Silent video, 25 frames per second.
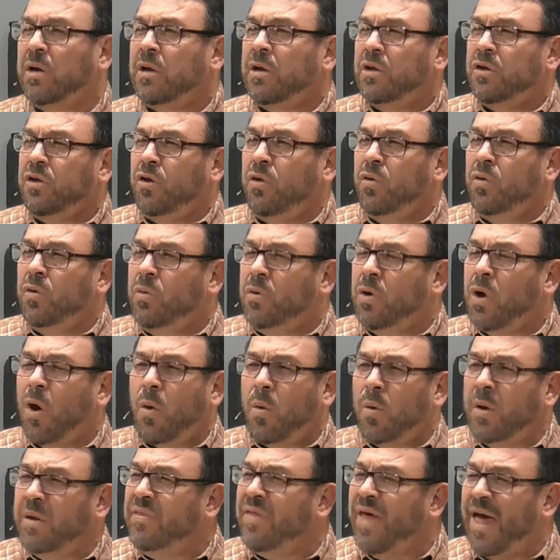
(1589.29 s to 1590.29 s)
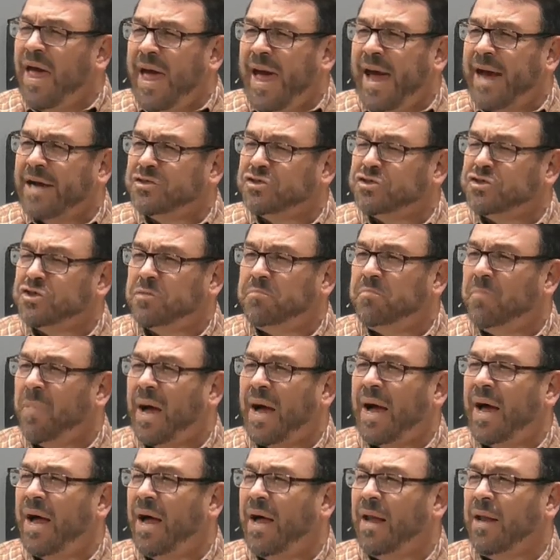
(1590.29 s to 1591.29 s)
you going the extra
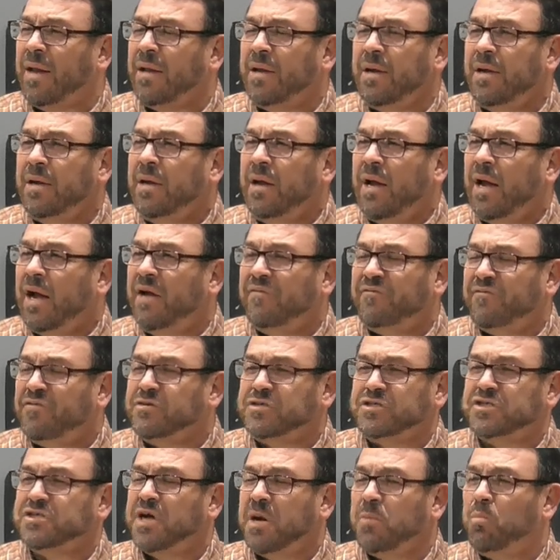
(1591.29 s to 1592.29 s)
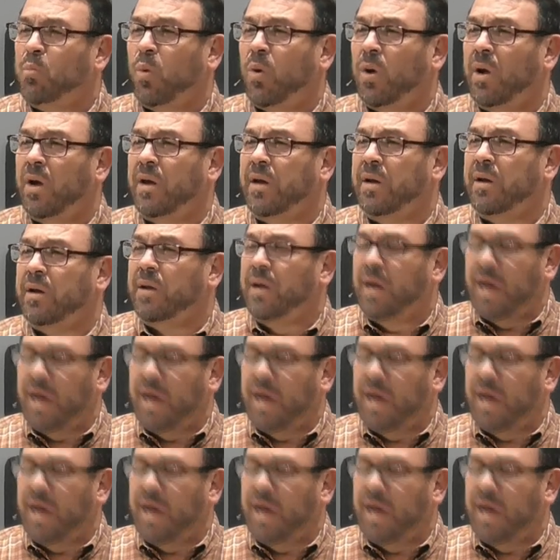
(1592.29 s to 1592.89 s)
mile uh, for someone,